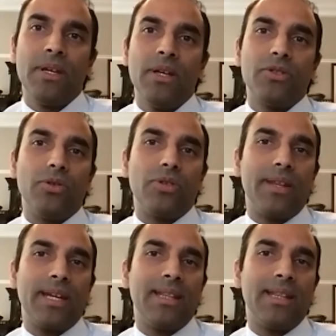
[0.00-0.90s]
So I
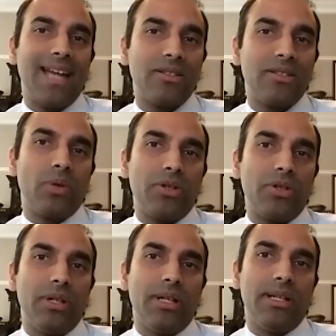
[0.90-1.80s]
think in that
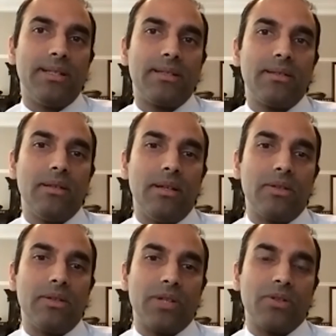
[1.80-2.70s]
situation, it is
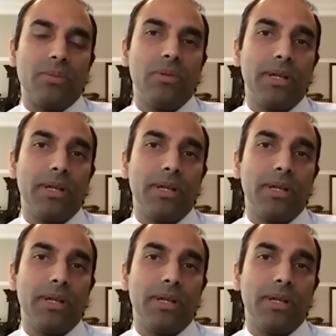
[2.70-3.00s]
questionable.